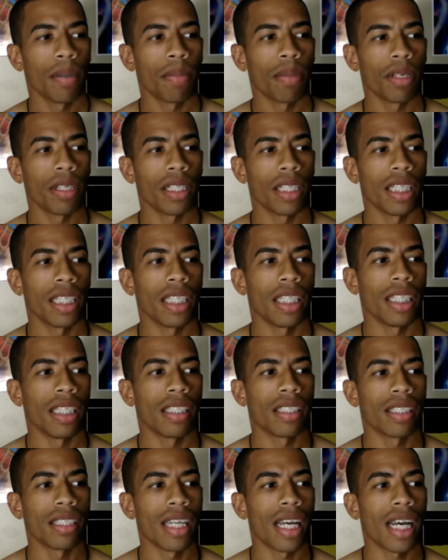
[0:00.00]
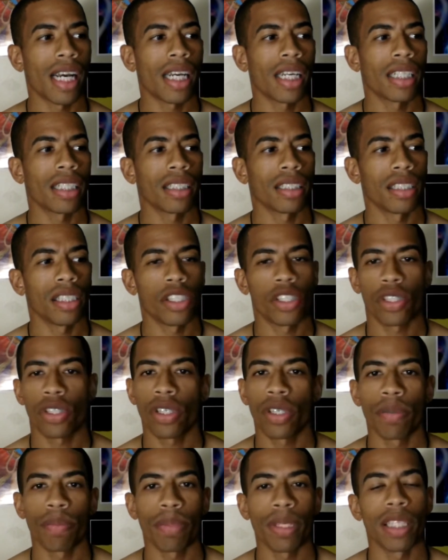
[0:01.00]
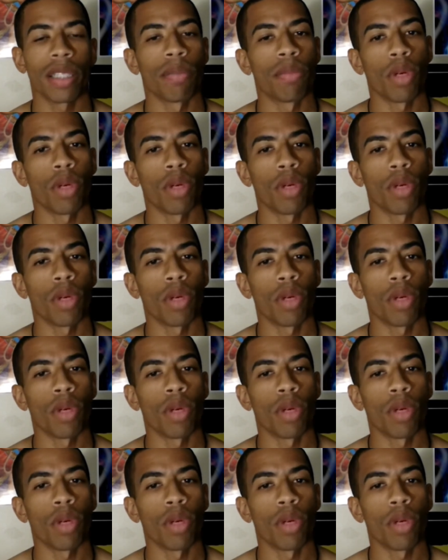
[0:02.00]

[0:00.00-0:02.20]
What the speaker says: but it shouldn't be the